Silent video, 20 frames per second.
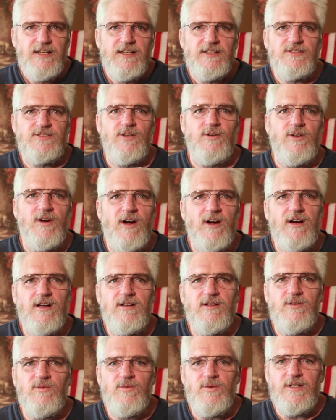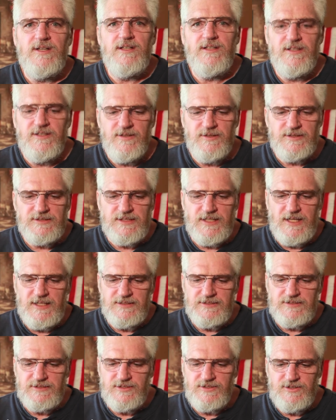So in Article 1 of the U.S.
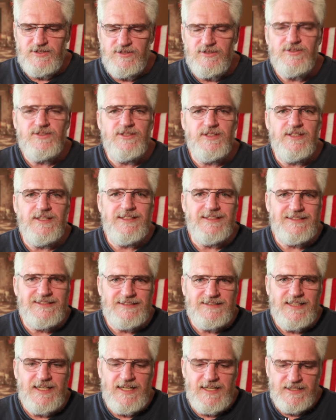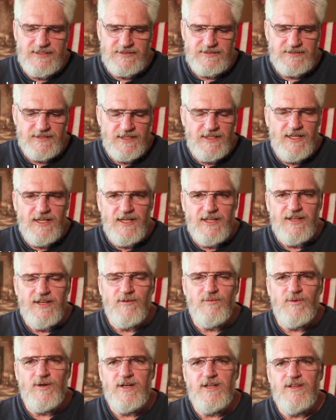Constitution, it says
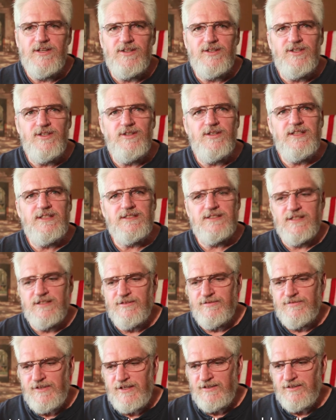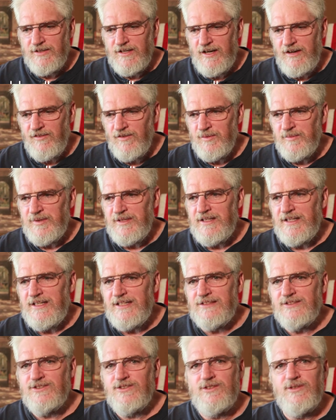that one of the duties of the federal government
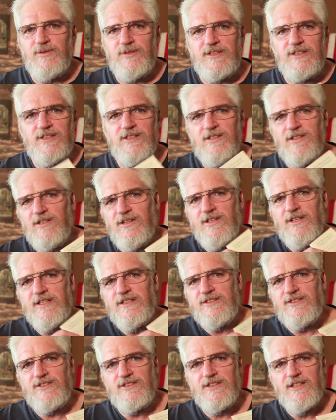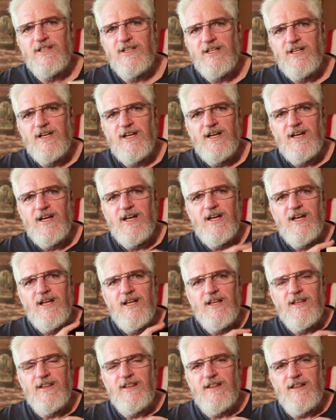is to encourage
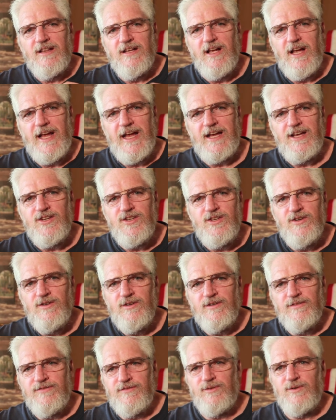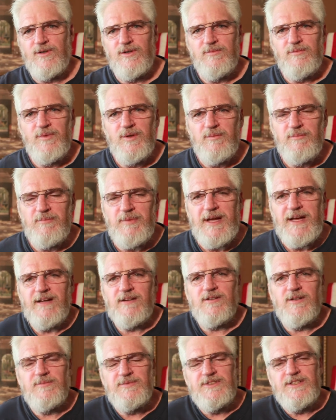a uniform
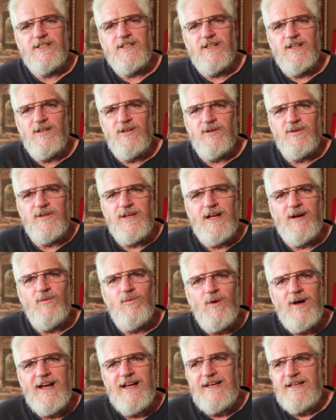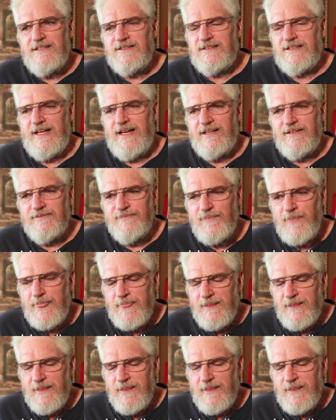bankruptcy code. Now, why is that?